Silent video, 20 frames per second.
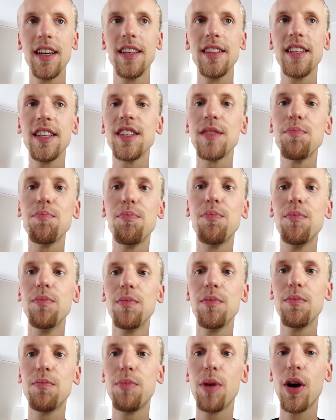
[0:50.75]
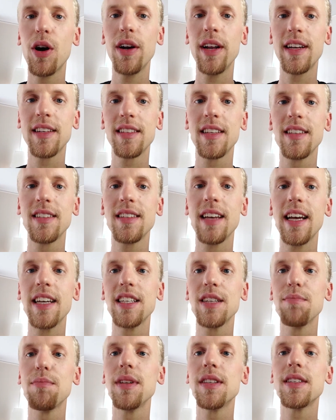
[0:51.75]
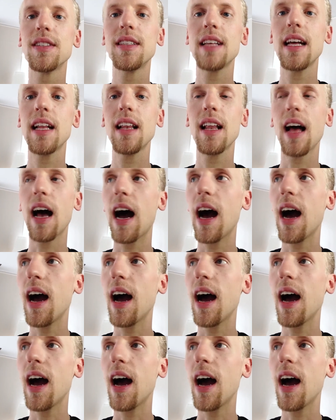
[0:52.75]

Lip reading: this burning sensation. But still,